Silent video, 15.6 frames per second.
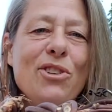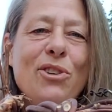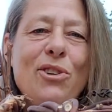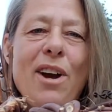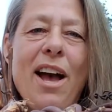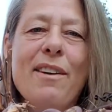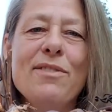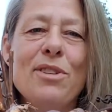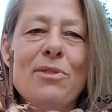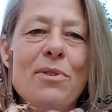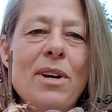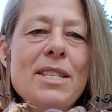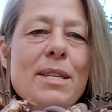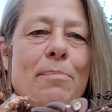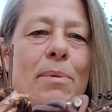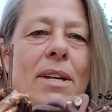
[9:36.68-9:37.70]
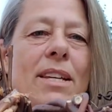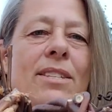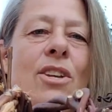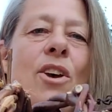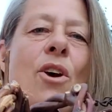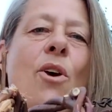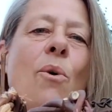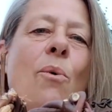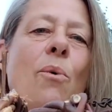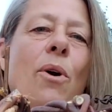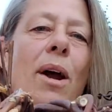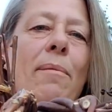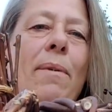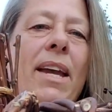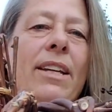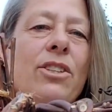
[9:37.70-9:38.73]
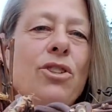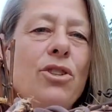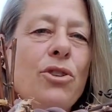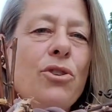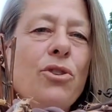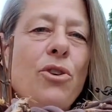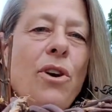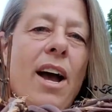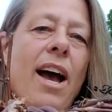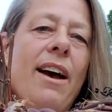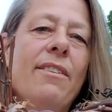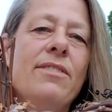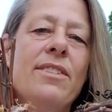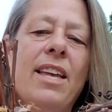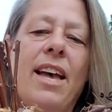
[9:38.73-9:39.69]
Crafts and Recipes, where I make new crafts